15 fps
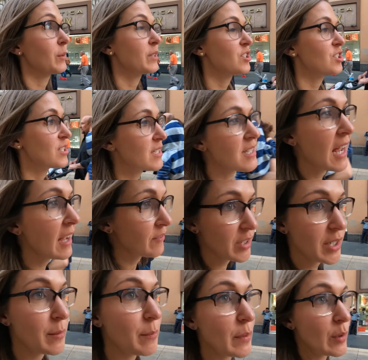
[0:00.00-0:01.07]
which is not
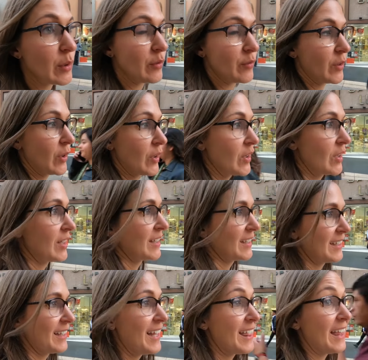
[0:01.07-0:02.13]
very beautiful,
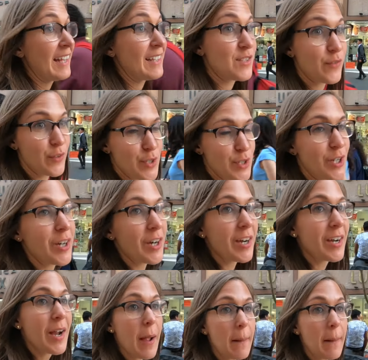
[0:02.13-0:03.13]
that's for sure.